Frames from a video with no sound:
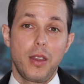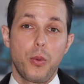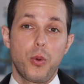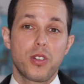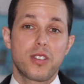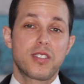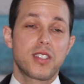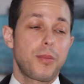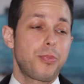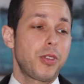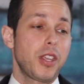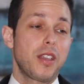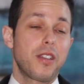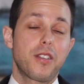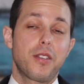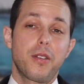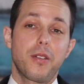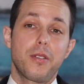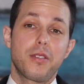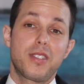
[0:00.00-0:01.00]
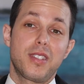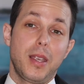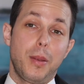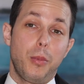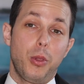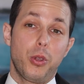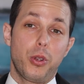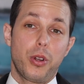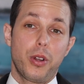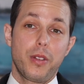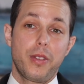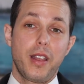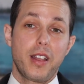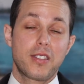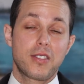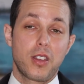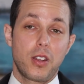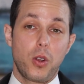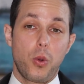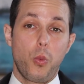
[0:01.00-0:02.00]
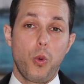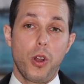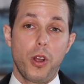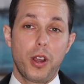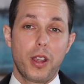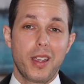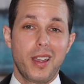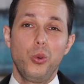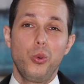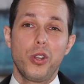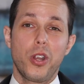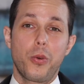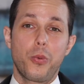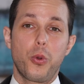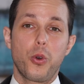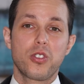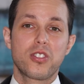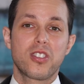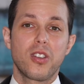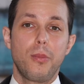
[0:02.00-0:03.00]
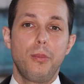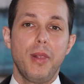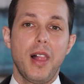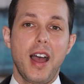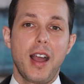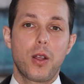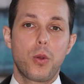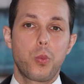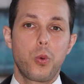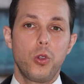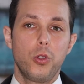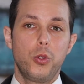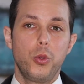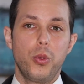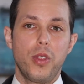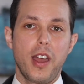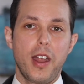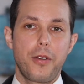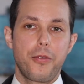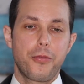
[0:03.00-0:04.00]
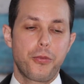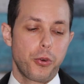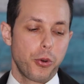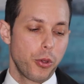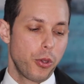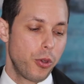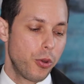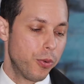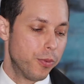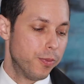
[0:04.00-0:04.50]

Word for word: you want something similar that's gonna work, Luna Rossa Black will do that for you.